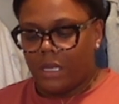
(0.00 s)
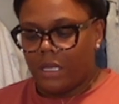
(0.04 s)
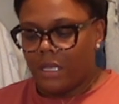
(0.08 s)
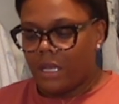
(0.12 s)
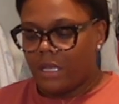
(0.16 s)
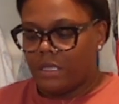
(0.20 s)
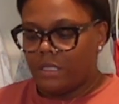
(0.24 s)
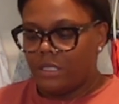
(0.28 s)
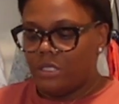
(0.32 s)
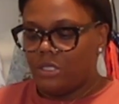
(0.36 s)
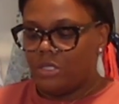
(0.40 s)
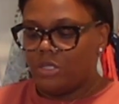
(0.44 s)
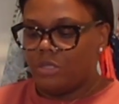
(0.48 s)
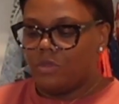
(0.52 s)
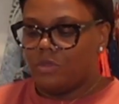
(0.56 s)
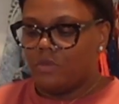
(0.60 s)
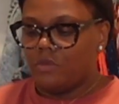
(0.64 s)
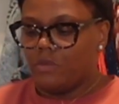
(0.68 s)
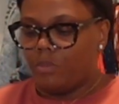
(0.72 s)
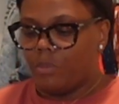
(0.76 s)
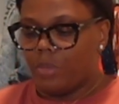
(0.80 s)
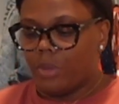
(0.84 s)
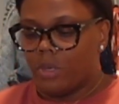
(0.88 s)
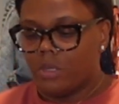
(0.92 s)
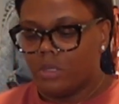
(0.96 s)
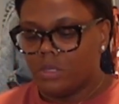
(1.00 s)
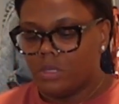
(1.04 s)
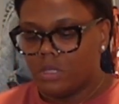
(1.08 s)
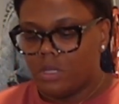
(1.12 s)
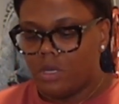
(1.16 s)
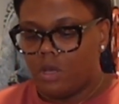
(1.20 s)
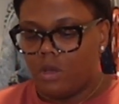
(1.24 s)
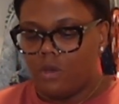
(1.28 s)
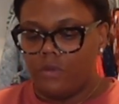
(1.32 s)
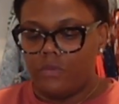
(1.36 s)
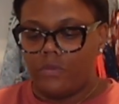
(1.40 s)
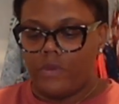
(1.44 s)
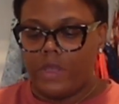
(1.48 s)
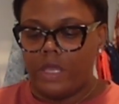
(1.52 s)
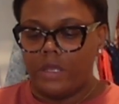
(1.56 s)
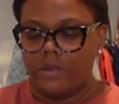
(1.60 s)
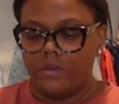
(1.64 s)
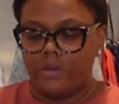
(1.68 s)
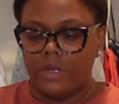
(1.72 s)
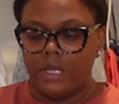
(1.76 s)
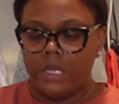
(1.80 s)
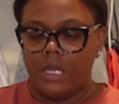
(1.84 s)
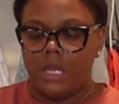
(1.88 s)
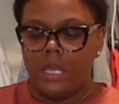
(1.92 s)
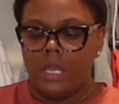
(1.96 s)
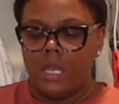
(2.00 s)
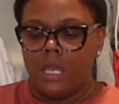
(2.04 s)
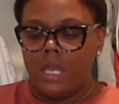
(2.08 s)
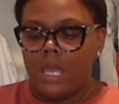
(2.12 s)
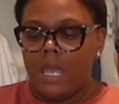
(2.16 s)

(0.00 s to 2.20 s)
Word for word: I got these shoes from Bros and Co. Factory.